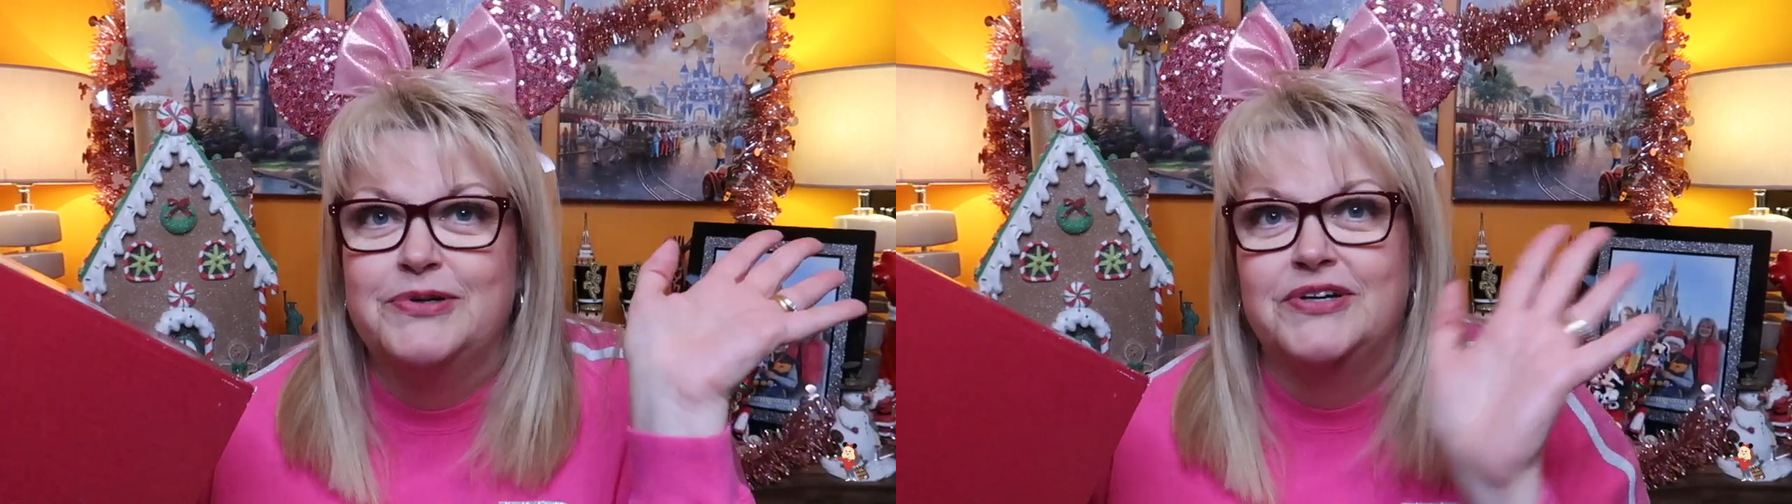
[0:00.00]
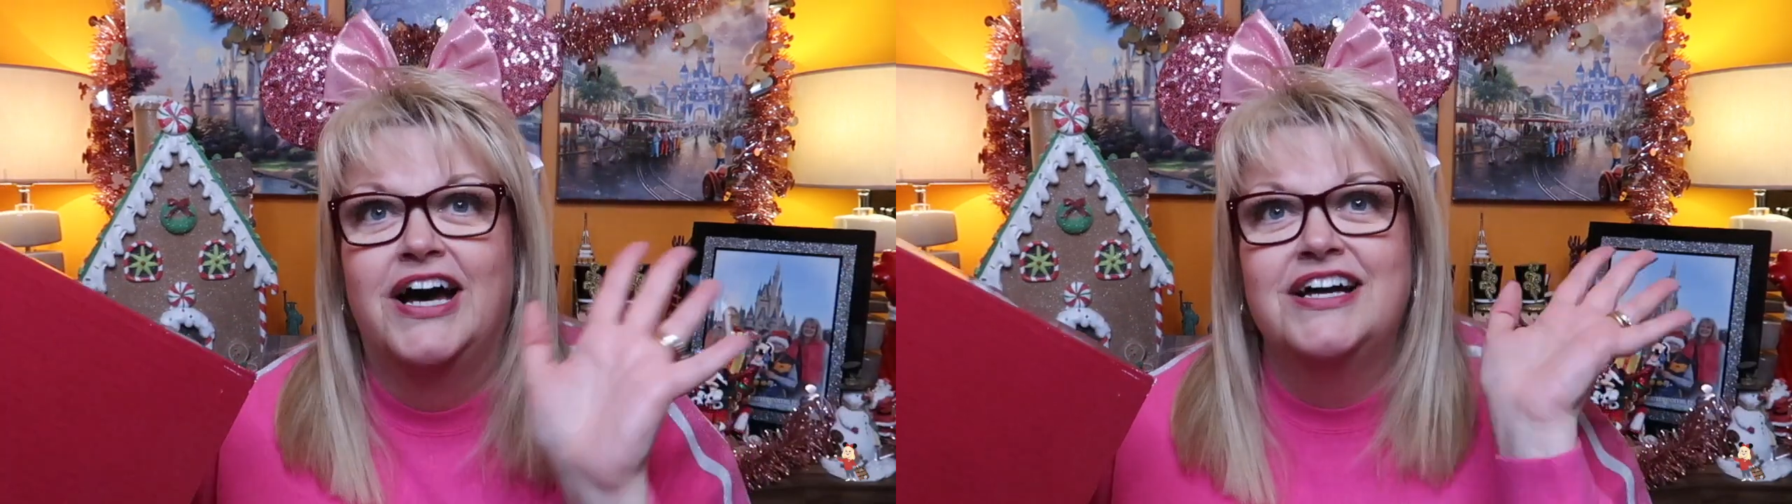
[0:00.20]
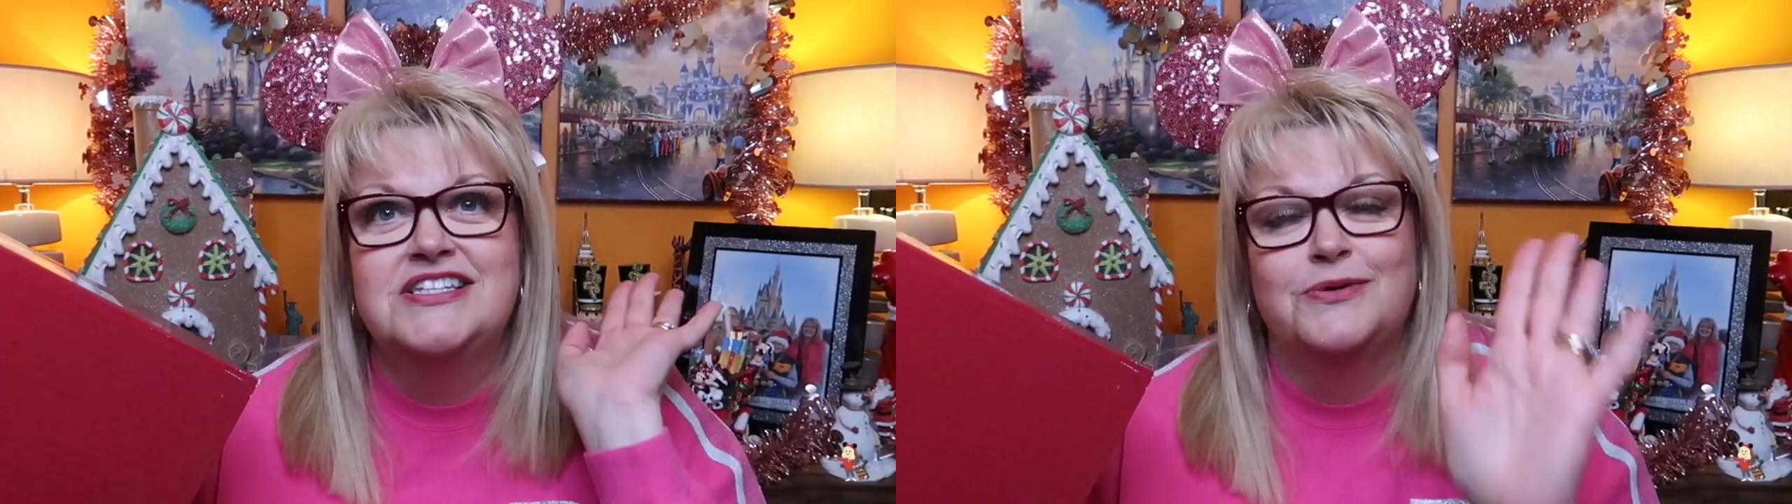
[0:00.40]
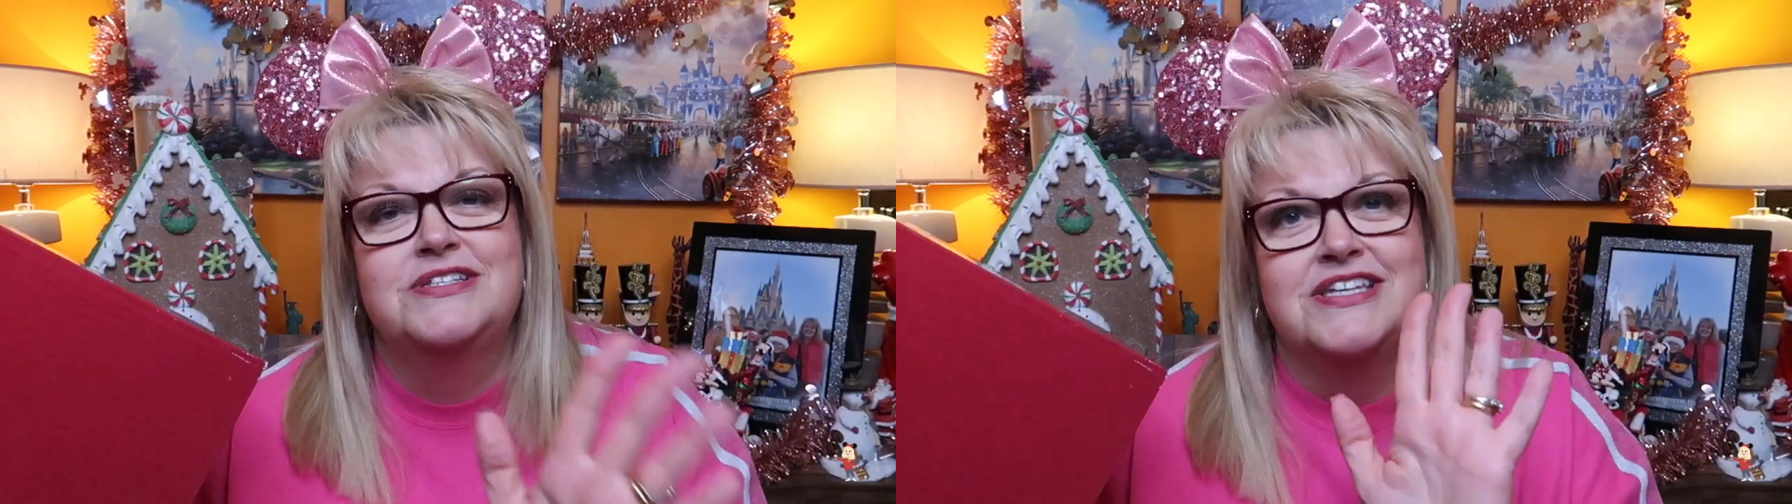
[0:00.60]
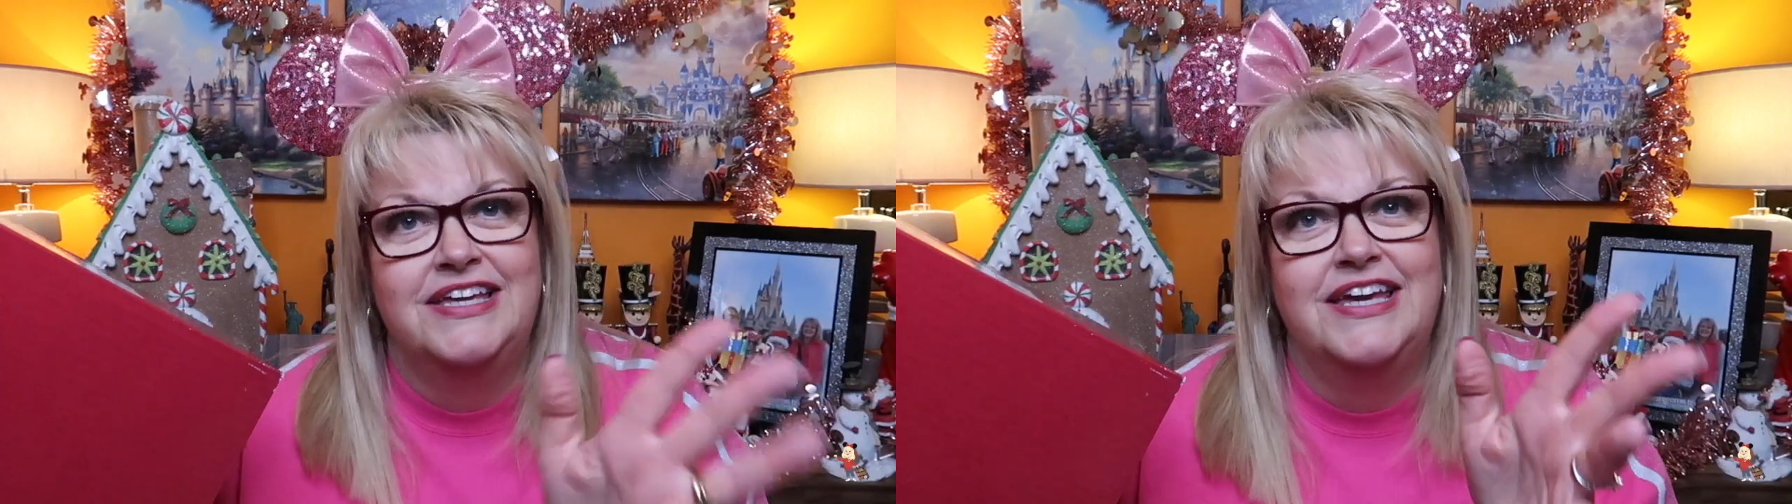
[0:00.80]
but I don't
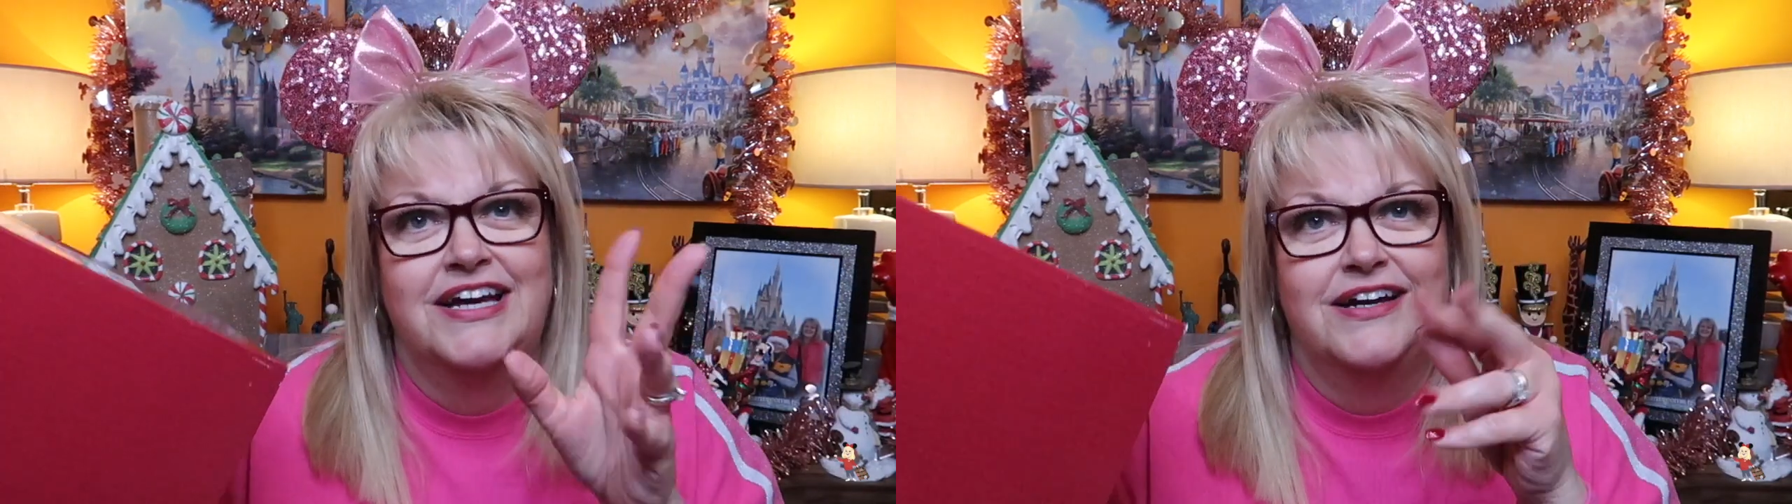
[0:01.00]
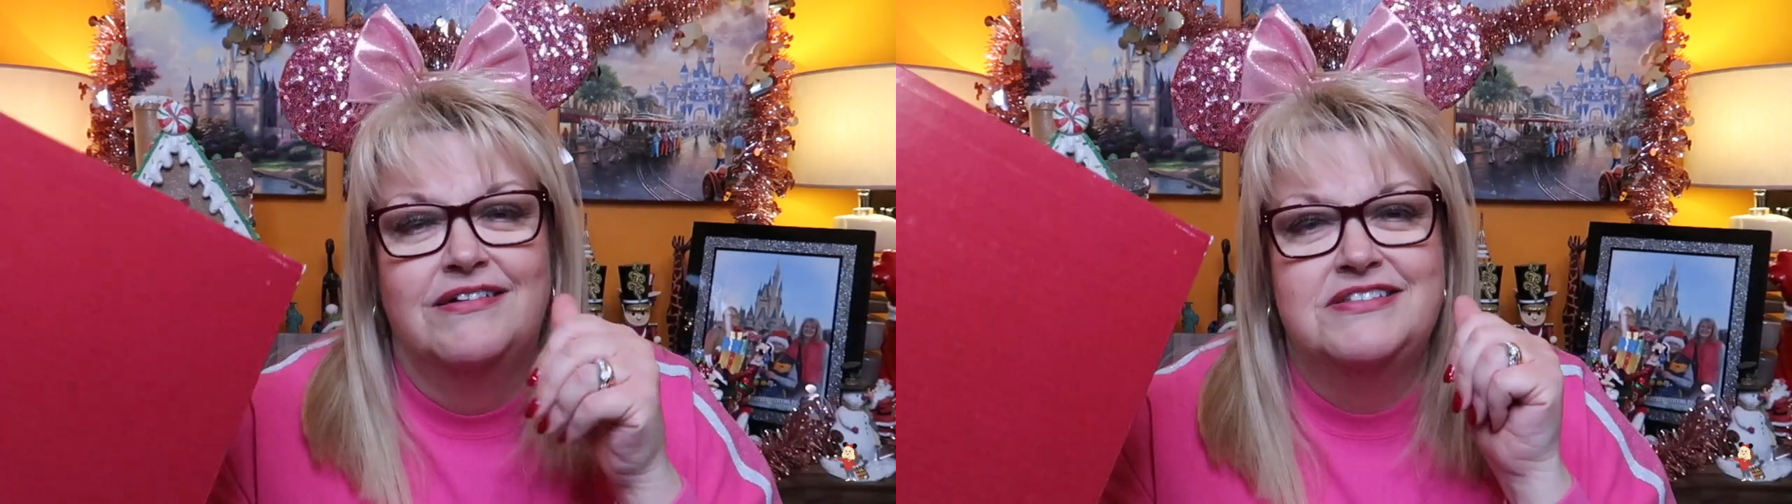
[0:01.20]
want to take it out.